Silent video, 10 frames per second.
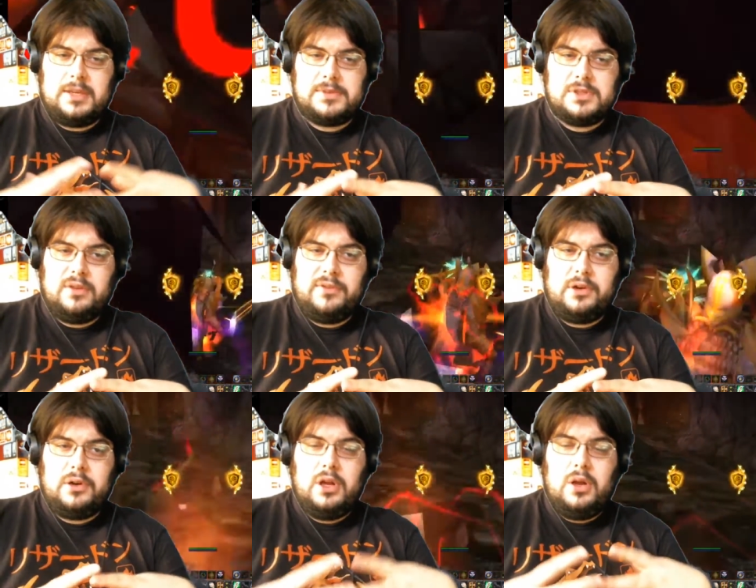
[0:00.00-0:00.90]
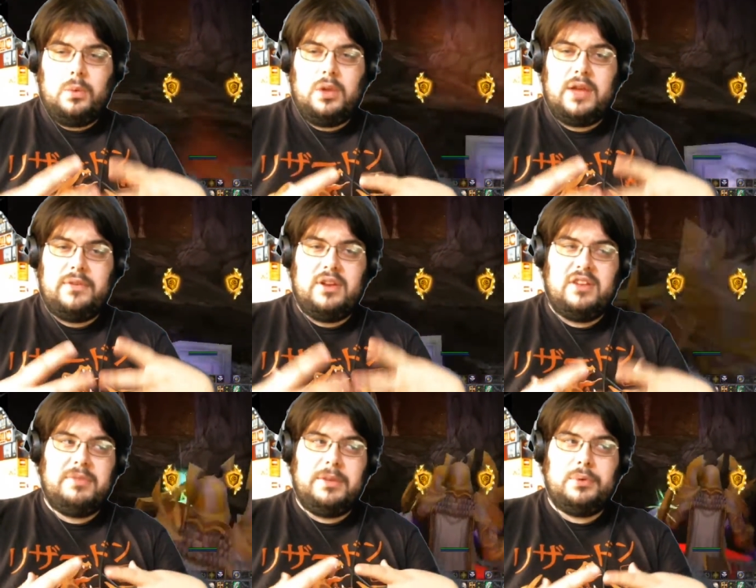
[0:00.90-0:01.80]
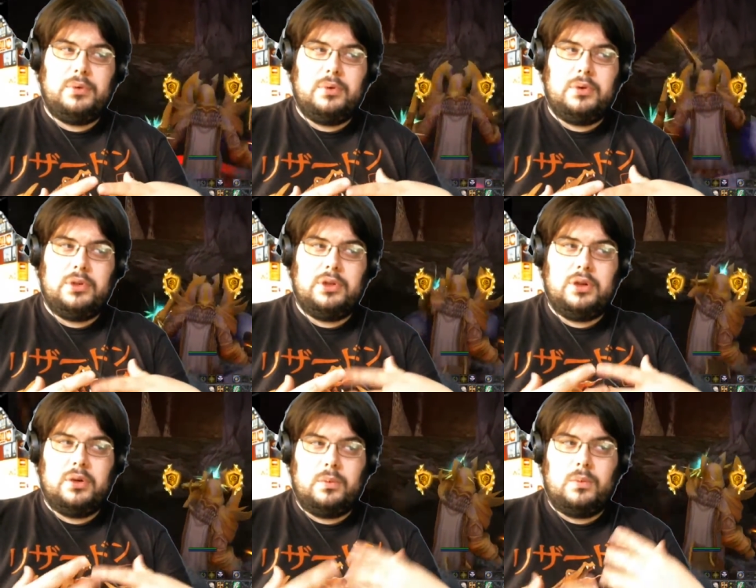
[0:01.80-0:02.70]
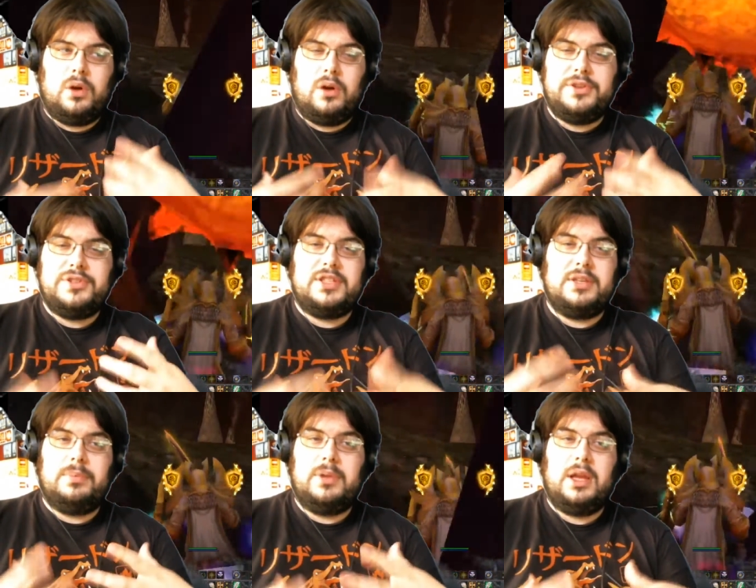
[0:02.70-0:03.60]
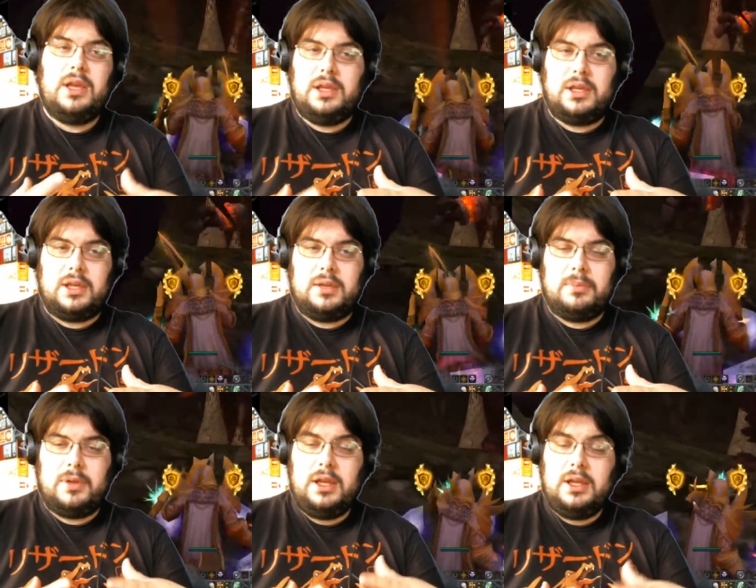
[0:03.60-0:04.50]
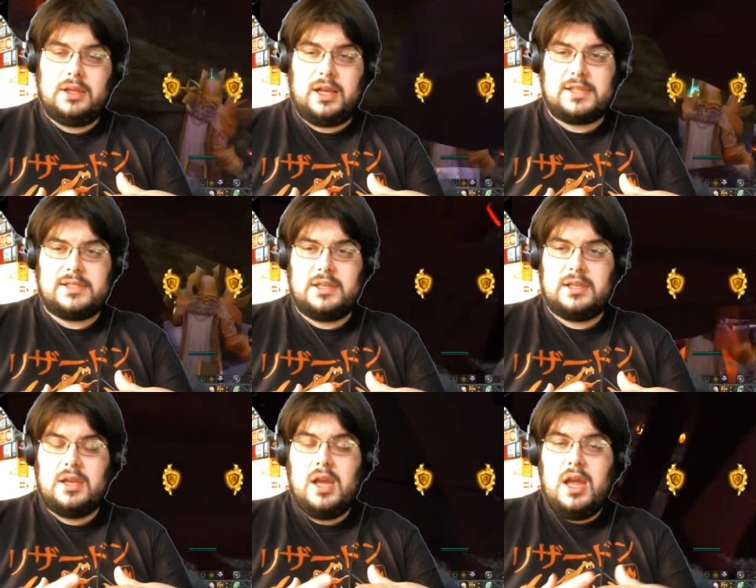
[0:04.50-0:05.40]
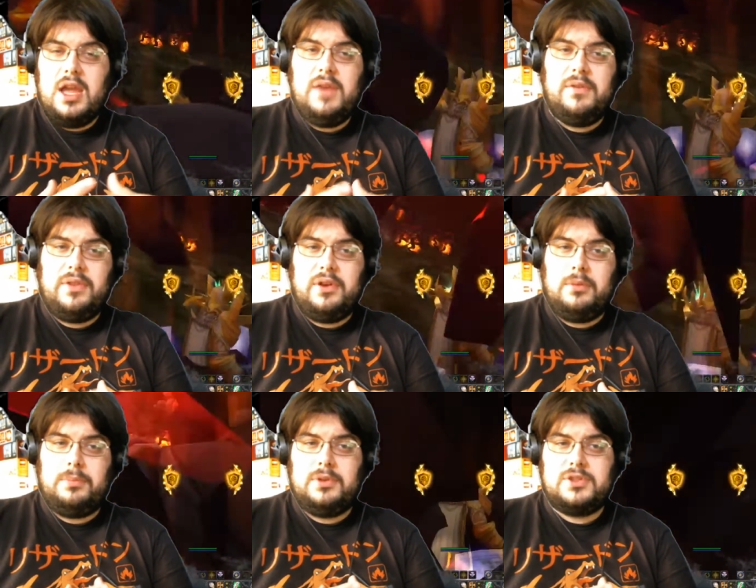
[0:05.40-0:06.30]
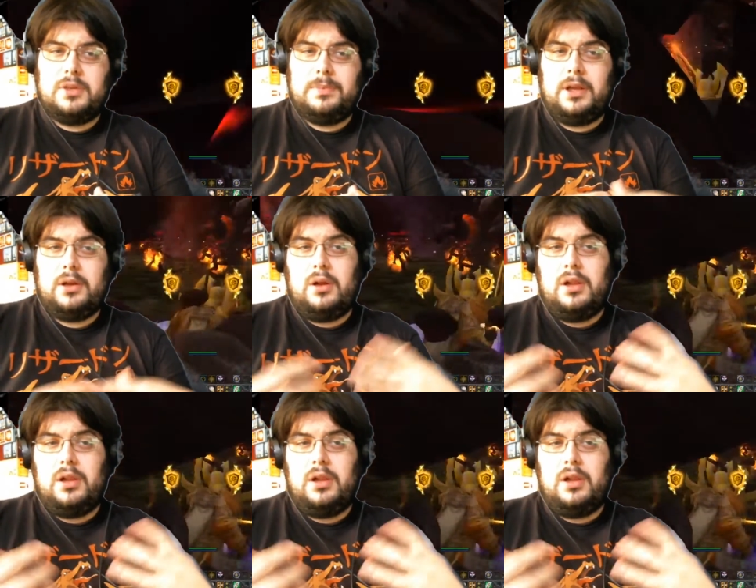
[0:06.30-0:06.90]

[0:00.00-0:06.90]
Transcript: server. We'll have enough people who you know are interested in playing it, playing classic, even if they don't start playing all at